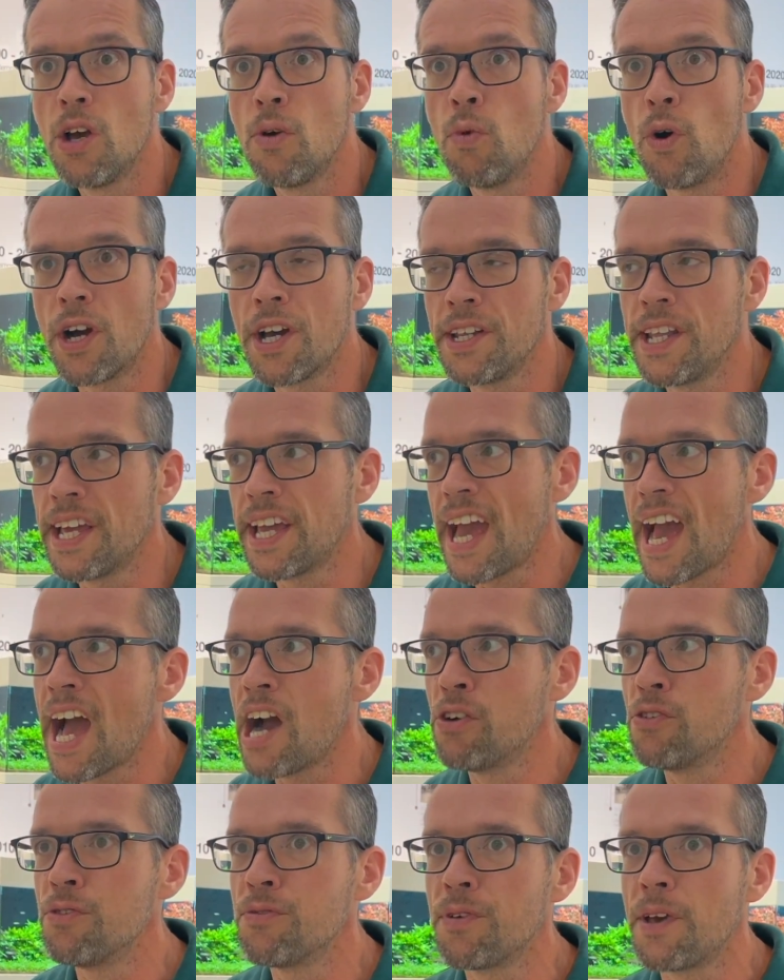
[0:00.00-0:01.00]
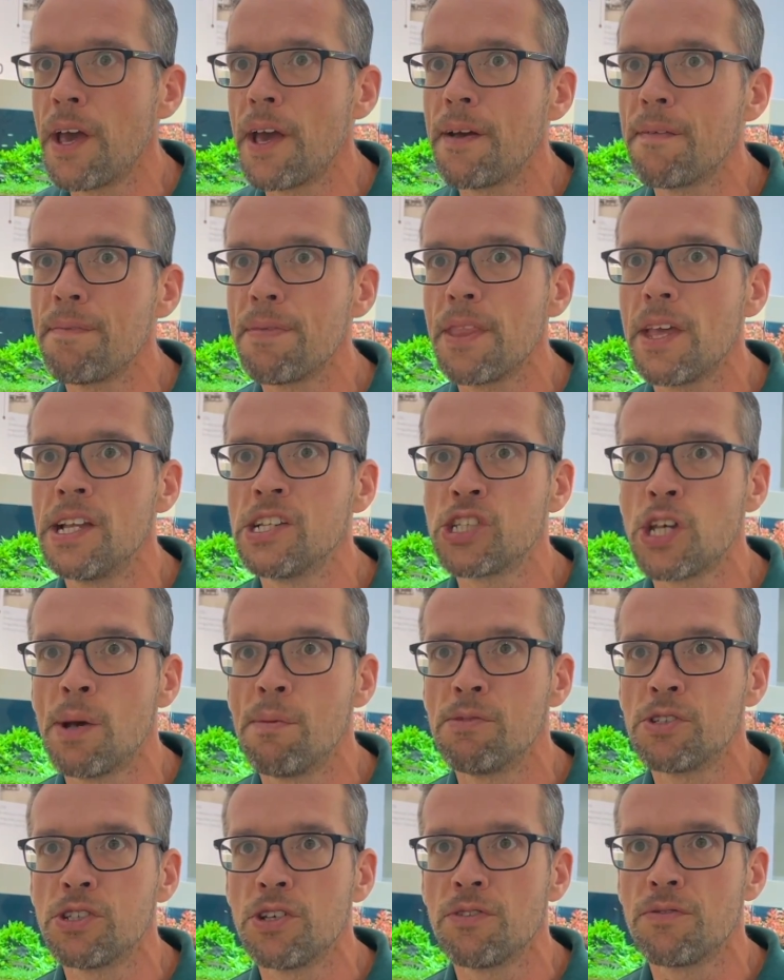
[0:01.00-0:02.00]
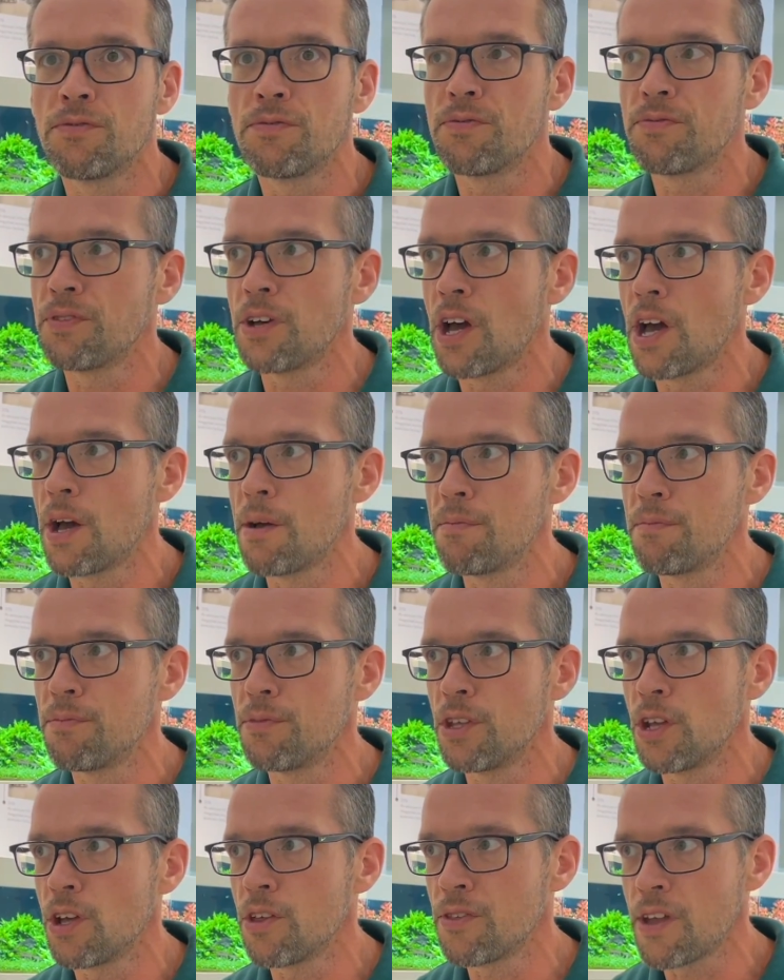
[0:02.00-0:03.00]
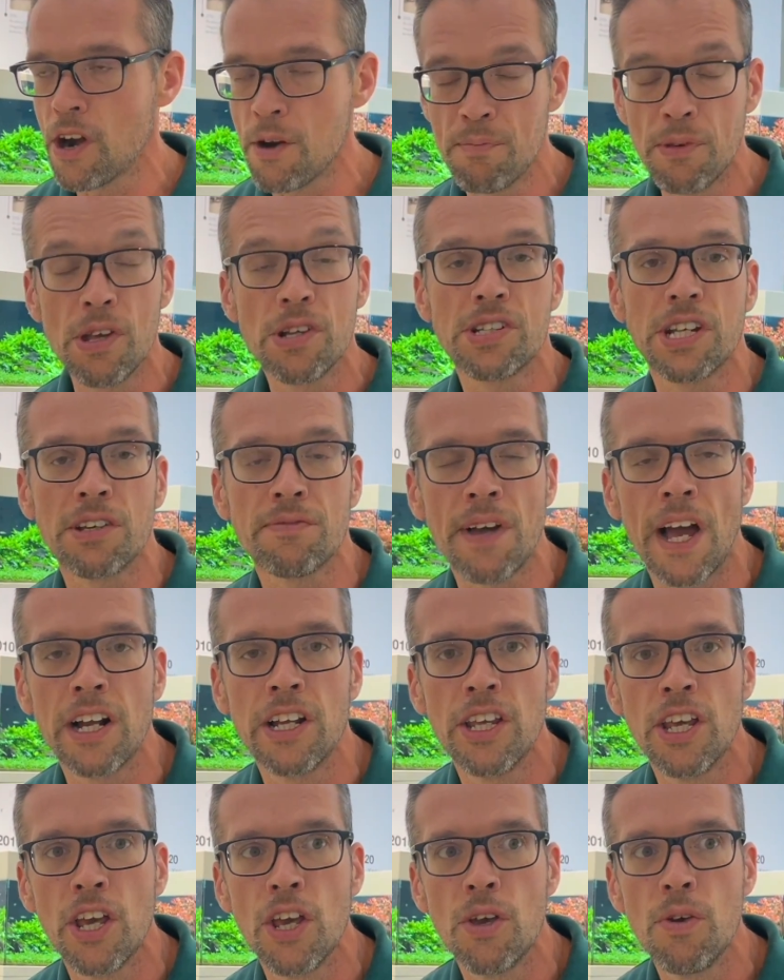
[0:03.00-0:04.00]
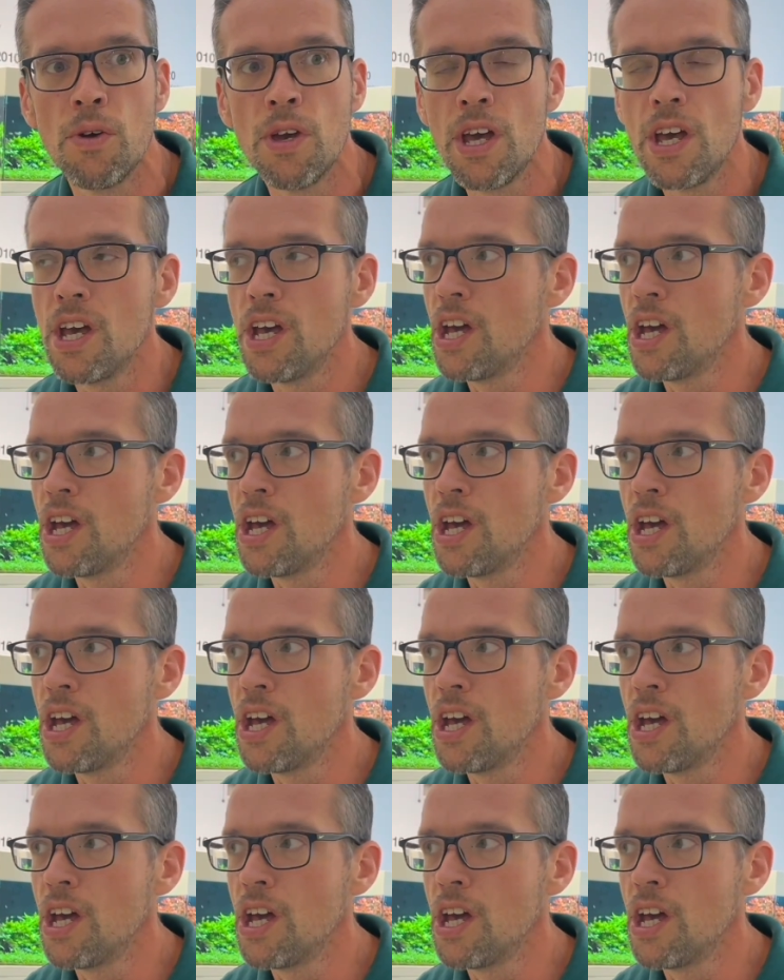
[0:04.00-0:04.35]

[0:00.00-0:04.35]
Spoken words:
What can they get out of it in terms of you know, therapeutic value,